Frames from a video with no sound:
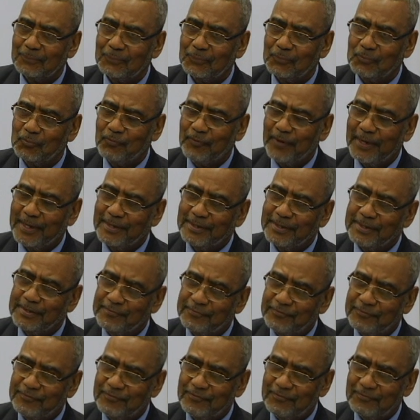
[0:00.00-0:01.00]
you find
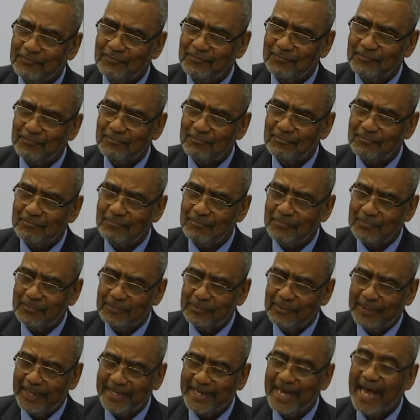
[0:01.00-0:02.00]
if
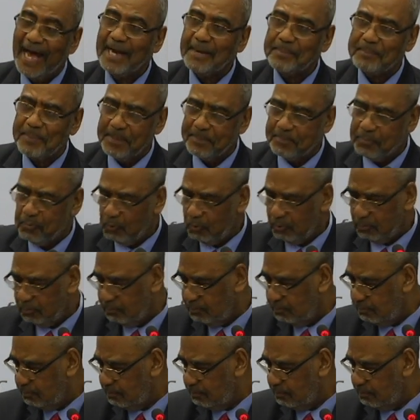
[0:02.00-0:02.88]
the young people